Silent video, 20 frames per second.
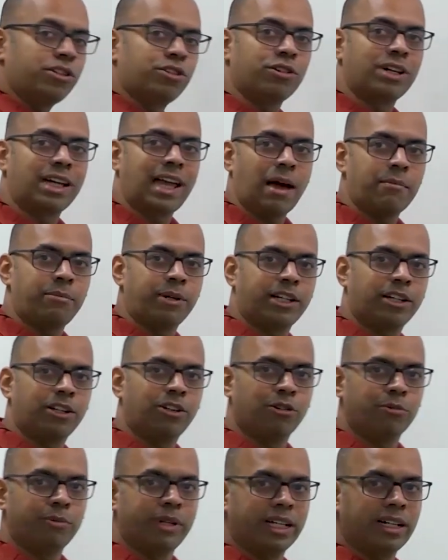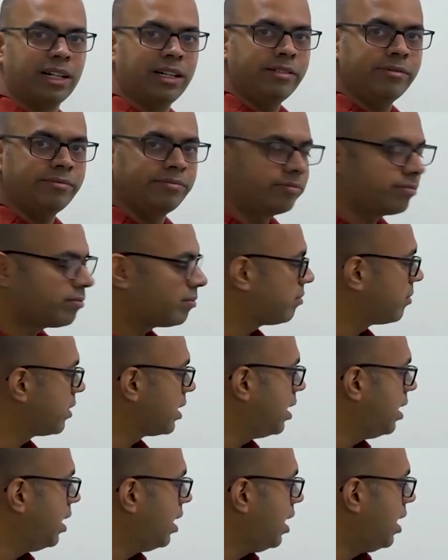to capital omega.
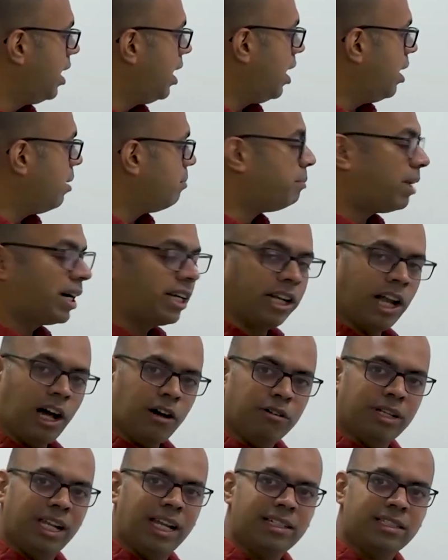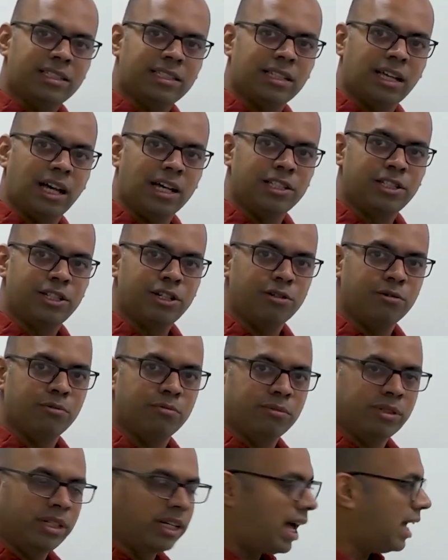But now let's
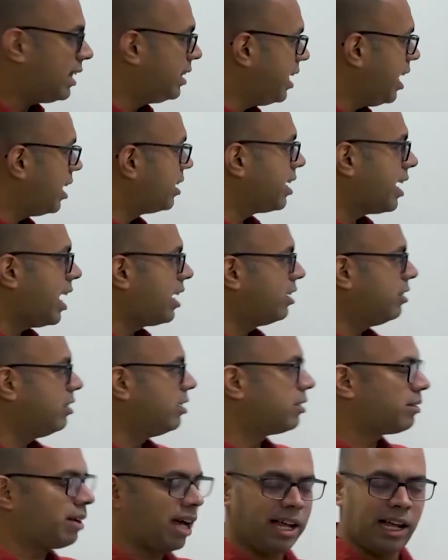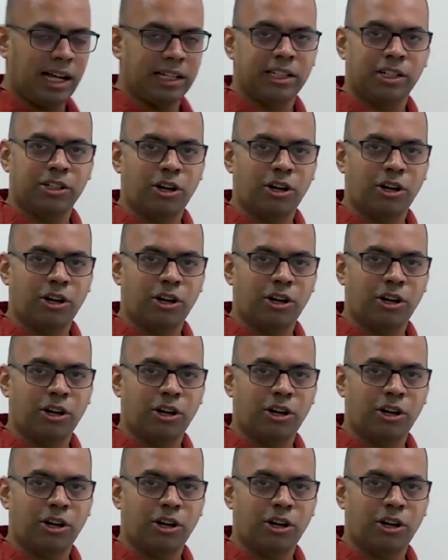assume, and the other angular other